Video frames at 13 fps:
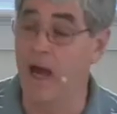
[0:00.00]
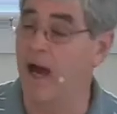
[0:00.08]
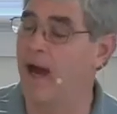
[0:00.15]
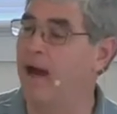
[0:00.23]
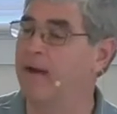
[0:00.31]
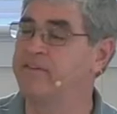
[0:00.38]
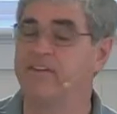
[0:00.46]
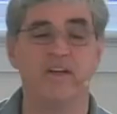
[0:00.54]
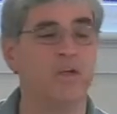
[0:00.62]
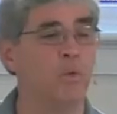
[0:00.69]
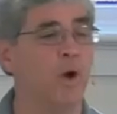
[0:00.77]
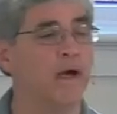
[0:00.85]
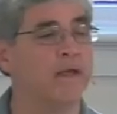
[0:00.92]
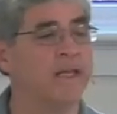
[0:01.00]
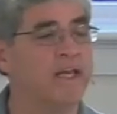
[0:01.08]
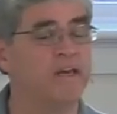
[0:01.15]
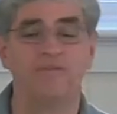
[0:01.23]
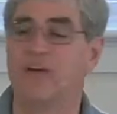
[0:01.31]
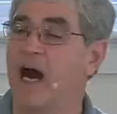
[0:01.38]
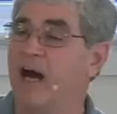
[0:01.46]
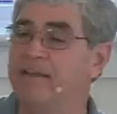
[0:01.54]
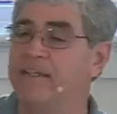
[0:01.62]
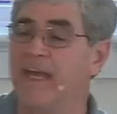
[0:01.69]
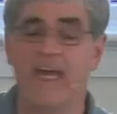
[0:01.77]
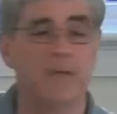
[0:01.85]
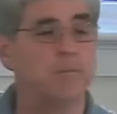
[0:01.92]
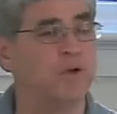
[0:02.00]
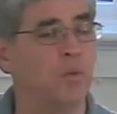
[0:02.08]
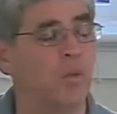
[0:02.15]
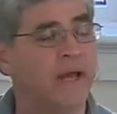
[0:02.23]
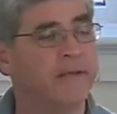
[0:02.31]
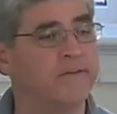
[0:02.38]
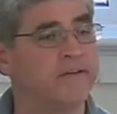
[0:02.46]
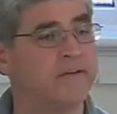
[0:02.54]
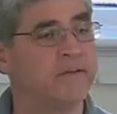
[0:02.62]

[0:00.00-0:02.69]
I'll tell you what, if God came and went,